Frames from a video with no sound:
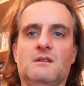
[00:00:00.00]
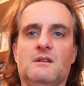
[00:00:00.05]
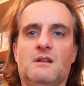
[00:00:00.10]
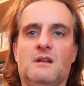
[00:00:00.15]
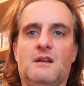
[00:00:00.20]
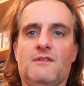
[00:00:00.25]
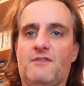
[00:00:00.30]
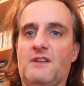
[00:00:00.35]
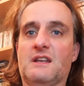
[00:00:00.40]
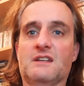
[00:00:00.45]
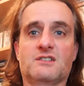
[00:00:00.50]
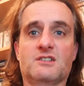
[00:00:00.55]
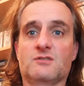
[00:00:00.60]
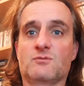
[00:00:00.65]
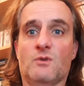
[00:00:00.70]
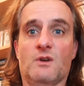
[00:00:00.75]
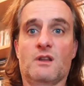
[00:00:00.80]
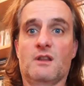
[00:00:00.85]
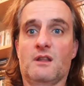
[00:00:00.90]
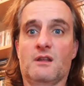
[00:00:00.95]
I think
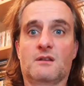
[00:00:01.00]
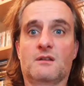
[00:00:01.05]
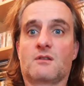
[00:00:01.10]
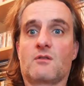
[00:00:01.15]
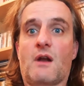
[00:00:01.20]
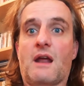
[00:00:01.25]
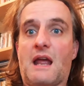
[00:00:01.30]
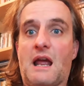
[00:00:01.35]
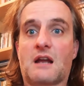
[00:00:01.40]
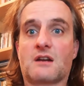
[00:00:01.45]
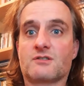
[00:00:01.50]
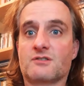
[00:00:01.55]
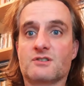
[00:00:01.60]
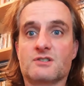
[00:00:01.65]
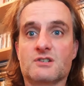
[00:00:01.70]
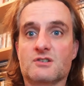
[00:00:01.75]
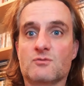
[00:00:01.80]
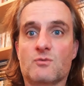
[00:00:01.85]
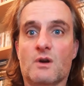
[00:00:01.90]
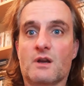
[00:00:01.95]
she's one of the great
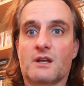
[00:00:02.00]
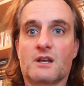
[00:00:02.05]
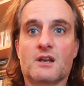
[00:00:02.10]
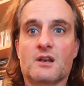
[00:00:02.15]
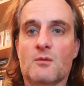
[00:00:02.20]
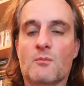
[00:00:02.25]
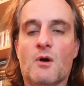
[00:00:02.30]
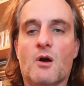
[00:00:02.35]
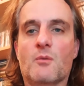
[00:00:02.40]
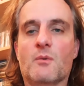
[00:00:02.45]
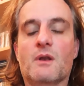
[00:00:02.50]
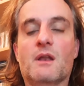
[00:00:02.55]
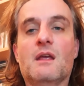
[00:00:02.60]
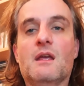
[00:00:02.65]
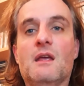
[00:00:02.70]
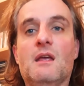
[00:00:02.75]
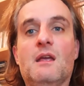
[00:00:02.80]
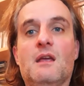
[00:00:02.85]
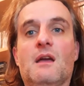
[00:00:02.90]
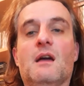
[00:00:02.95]
actresses working at the moment.
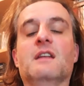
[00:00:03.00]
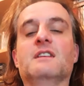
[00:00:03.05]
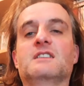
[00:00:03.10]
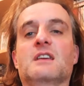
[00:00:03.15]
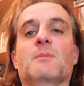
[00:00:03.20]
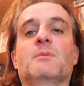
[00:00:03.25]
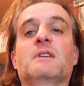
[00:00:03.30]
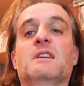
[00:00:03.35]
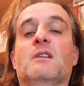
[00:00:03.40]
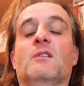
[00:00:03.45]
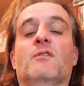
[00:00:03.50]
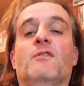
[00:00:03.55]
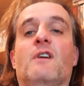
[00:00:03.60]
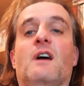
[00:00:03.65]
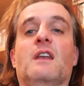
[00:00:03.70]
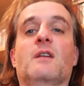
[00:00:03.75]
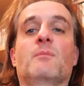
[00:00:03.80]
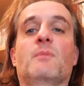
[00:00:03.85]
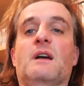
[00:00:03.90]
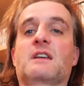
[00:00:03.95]
And typically you'll
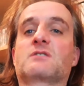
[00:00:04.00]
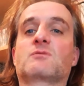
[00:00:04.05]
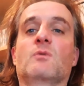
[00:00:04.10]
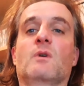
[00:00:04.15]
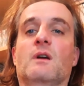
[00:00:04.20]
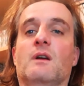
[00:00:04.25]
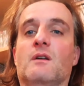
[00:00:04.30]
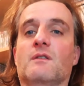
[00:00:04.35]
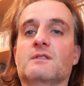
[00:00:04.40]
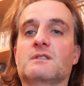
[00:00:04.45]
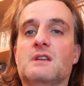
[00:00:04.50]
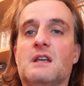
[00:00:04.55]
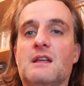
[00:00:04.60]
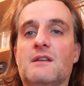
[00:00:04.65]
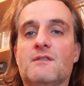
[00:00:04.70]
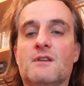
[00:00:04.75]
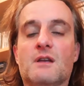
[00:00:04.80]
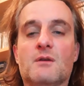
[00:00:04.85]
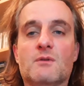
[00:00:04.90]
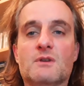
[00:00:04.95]
find the best work on
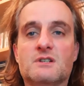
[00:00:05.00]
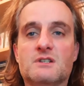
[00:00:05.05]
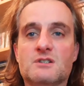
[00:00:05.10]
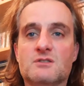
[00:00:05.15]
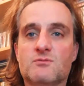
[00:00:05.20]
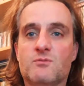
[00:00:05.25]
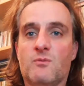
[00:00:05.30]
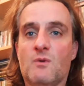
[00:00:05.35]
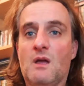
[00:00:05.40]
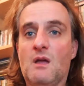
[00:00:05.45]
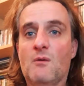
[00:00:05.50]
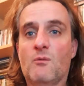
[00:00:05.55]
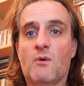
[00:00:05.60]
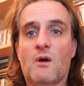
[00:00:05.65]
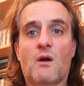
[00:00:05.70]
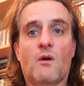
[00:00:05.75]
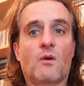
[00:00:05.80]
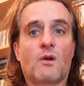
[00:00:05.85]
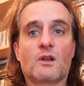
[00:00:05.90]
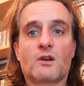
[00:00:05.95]
TV, which is
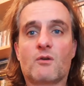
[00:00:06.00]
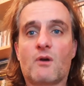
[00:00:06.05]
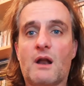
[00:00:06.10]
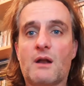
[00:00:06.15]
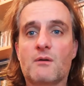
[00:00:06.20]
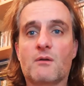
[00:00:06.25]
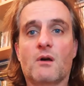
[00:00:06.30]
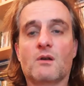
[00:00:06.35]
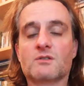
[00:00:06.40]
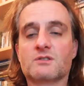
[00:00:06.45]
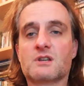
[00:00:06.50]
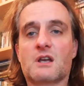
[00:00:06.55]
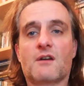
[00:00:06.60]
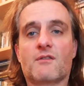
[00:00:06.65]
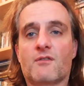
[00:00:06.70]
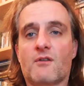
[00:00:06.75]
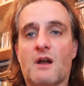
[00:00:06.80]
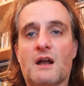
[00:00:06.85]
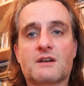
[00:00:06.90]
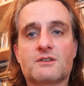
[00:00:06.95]
where all the great roles are
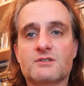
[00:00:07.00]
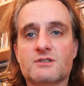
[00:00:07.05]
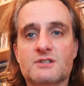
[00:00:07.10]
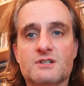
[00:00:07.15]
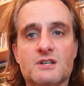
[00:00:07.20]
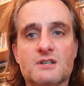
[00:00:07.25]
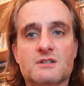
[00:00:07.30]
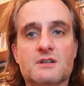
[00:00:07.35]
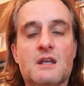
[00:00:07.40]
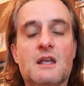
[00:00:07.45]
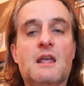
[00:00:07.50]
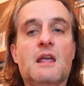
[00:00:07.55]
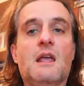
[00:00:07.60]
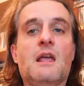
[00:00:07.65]
for actresses.